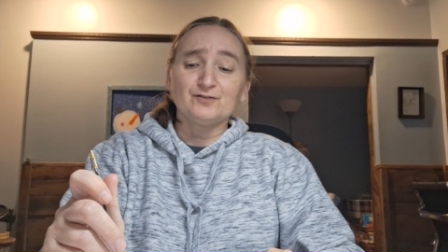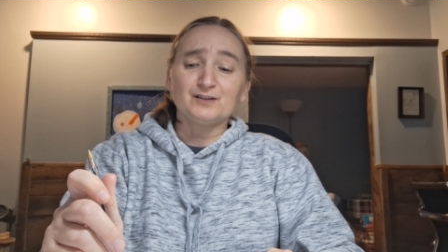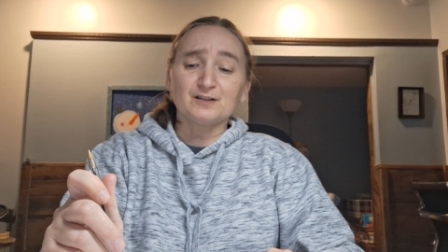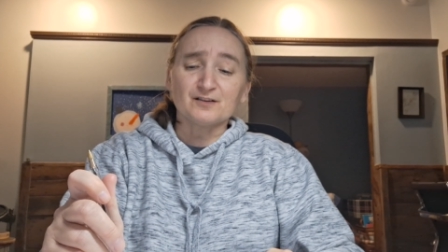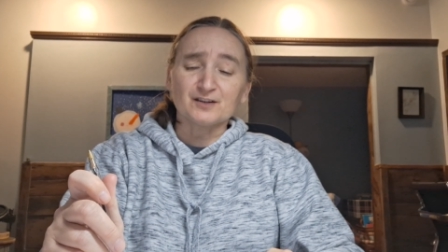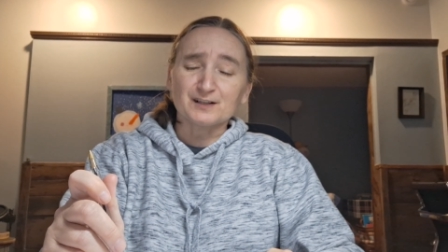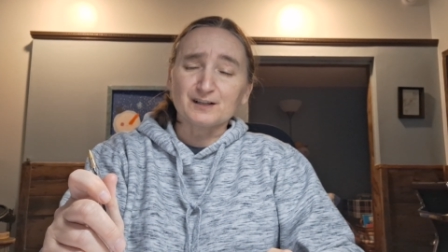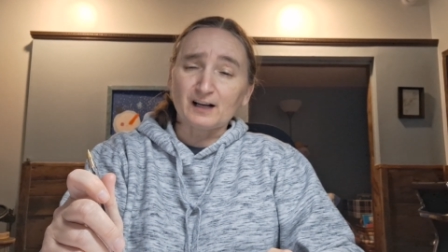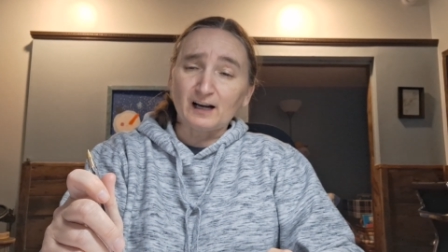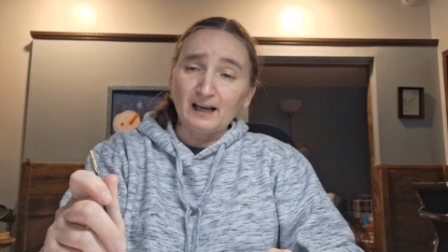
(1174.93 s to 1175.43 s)

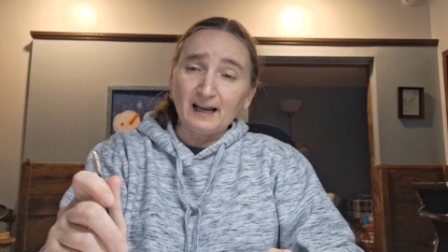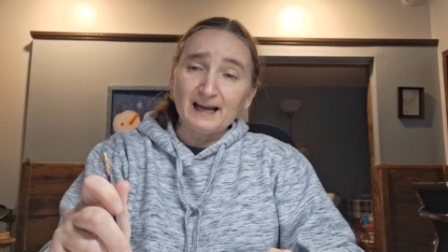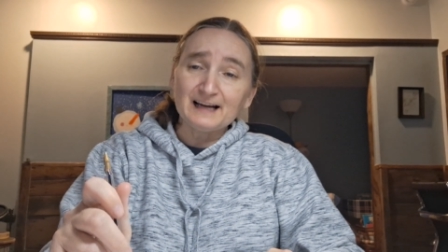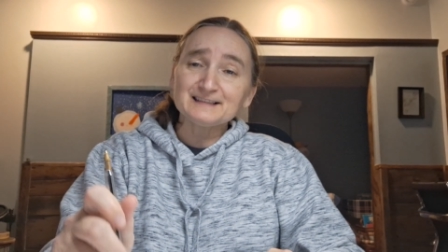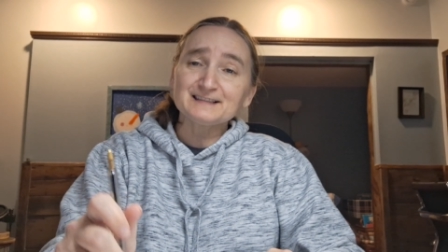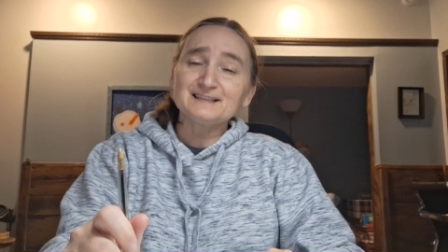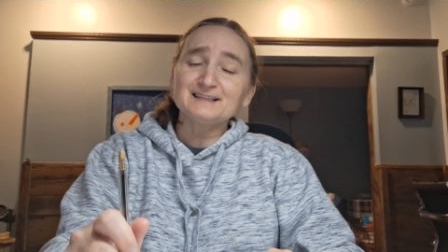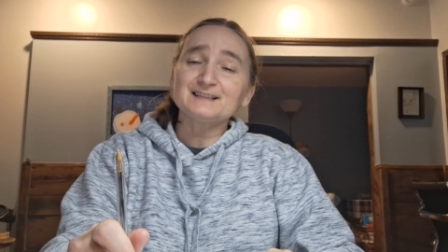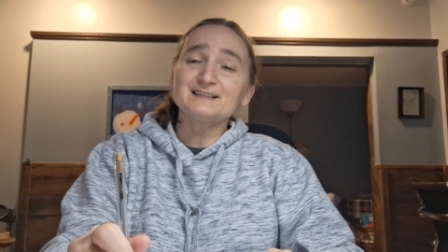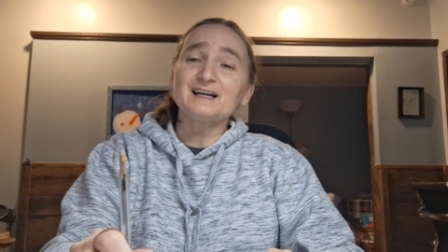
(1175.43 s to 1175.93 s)
the
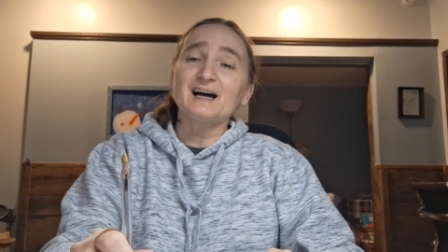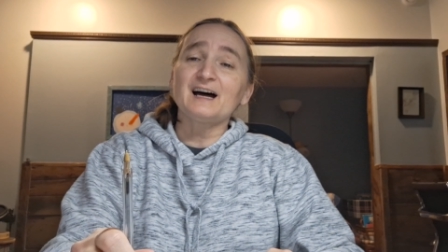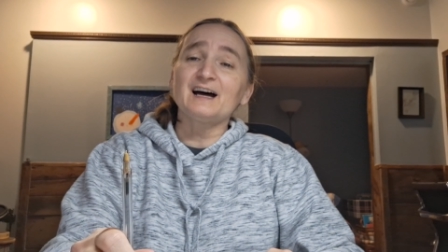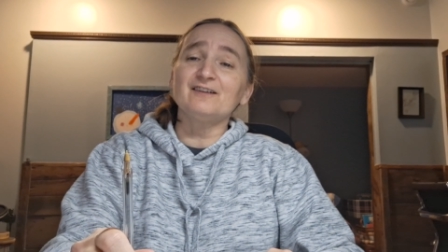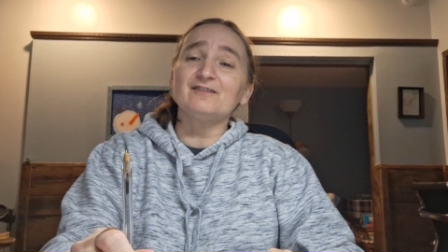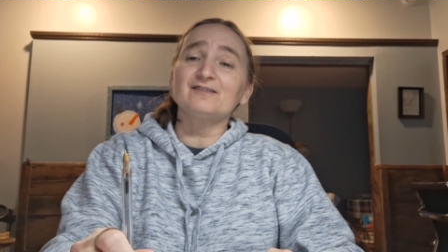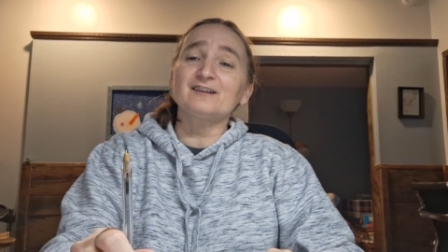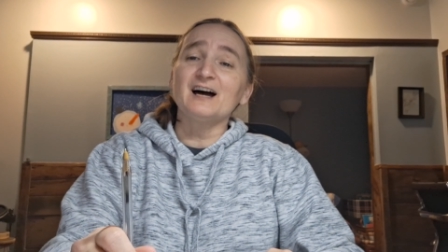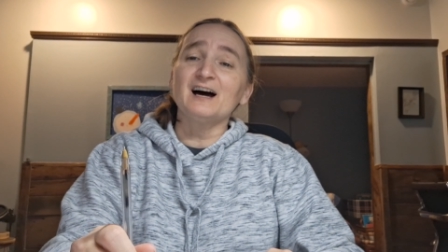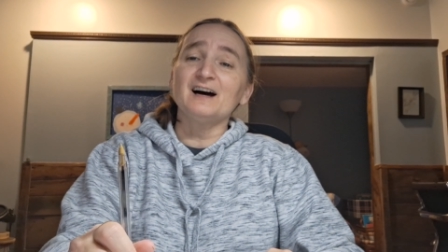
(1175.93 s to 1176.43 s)
classes I
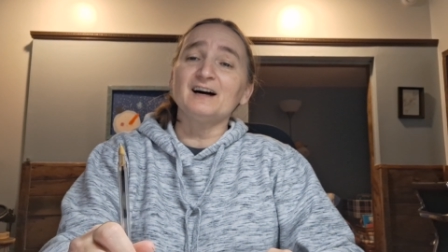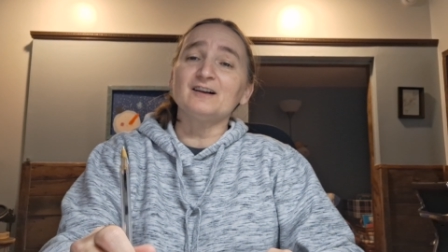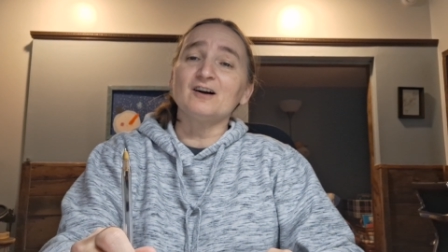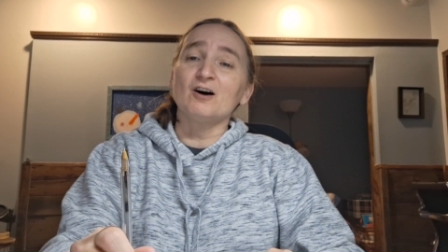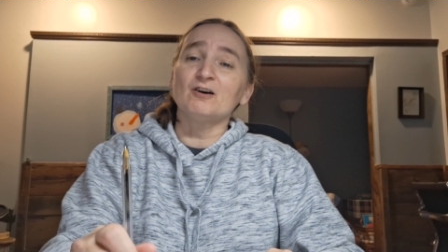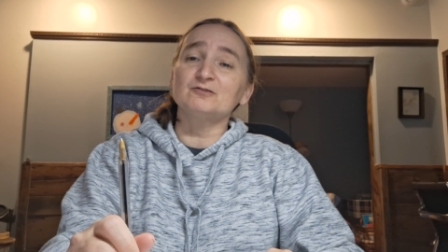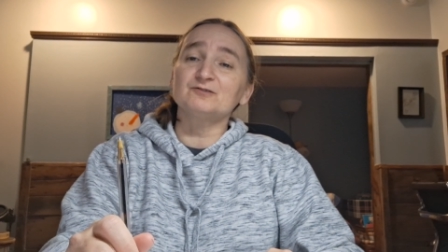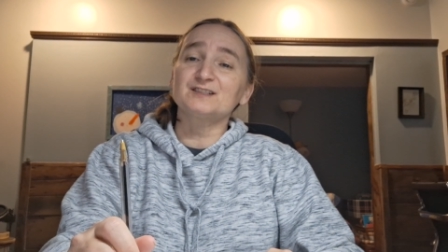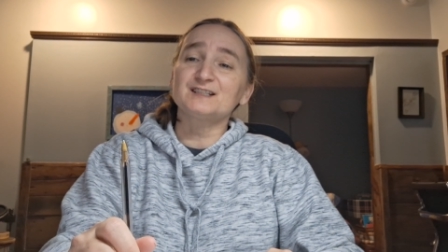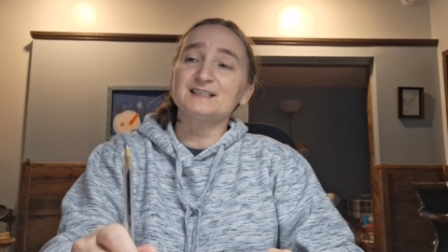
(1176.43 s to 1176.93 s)
have got
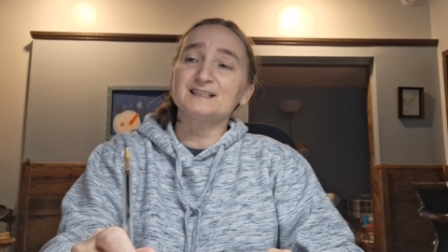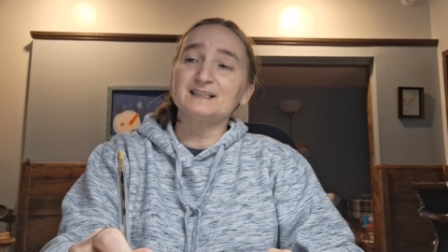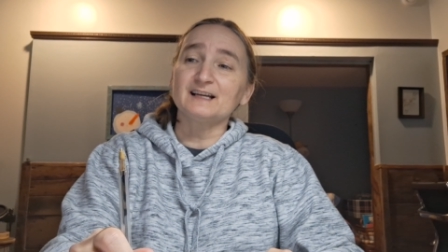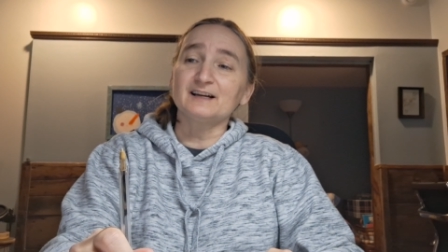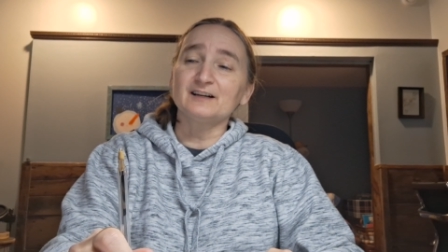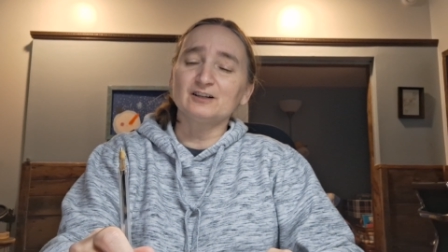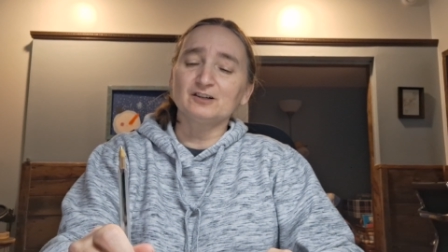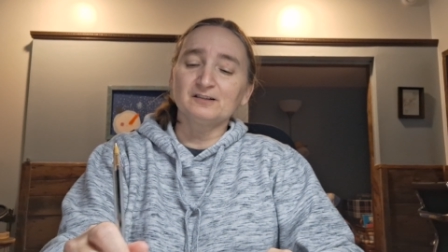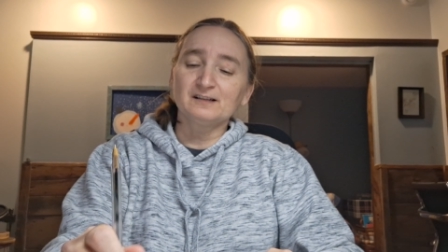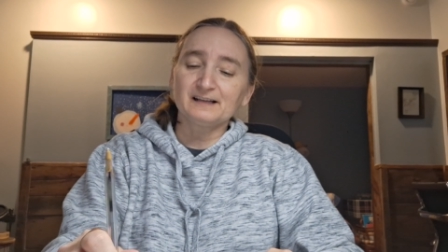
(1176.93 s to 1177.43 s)
on
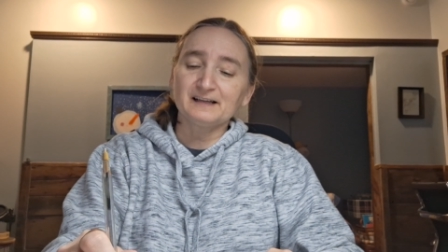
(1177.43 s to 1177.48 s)
sale